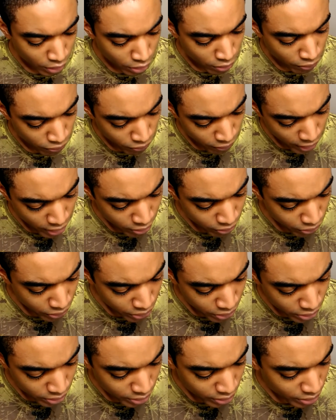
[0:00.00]
The
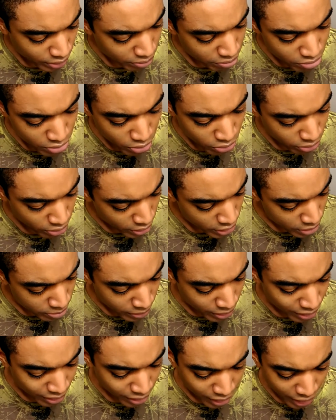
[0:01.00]
vetiver, don't really
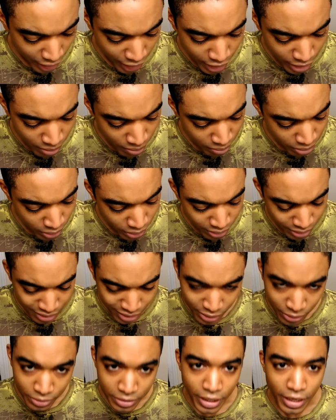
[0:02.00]
smell the amber,
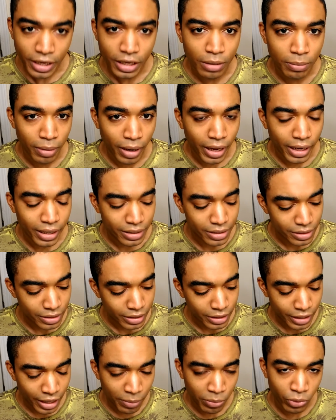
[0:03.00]
still taking a back
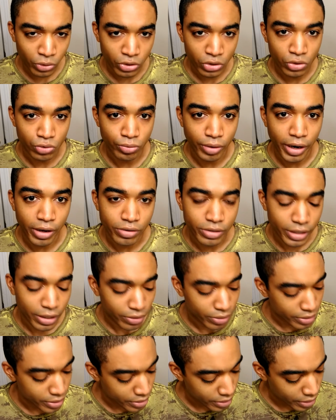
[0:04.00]
seat. That more just rounds
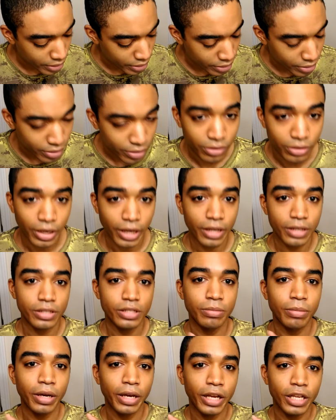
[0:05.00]
out the scent. Can't
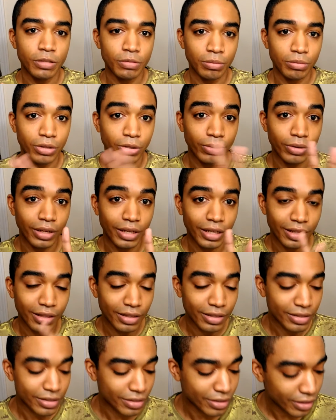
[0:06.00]
see my hands if I'm going like
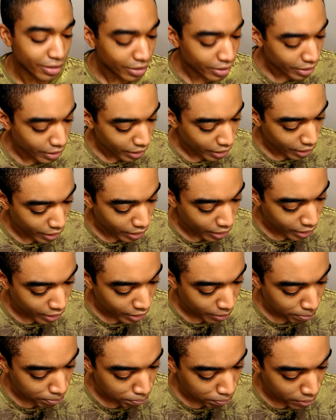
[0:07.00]
this.
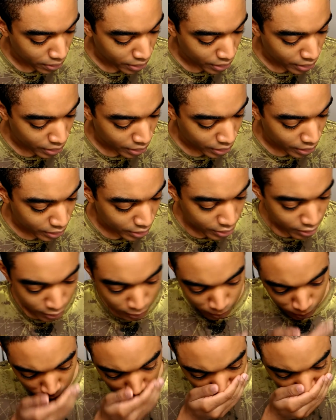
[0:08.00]
But